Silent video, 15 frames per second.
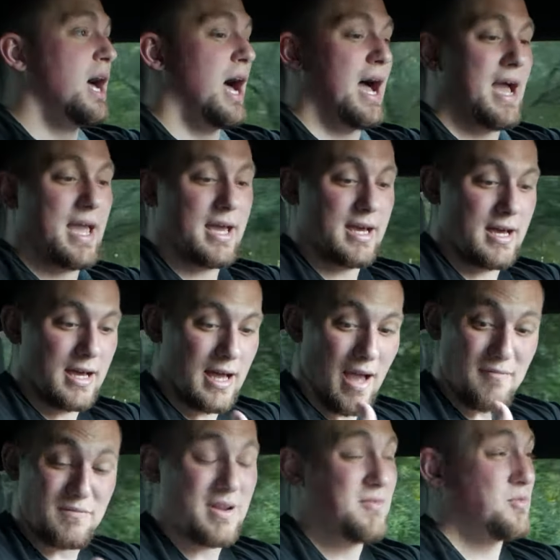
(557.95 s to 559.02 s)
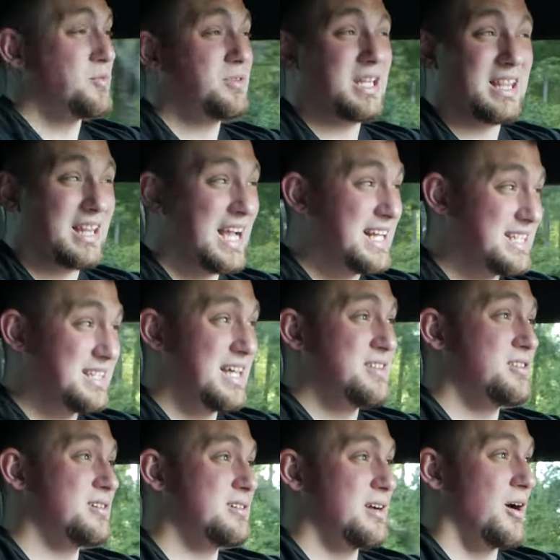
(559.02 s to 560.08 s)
I've never really liked leather.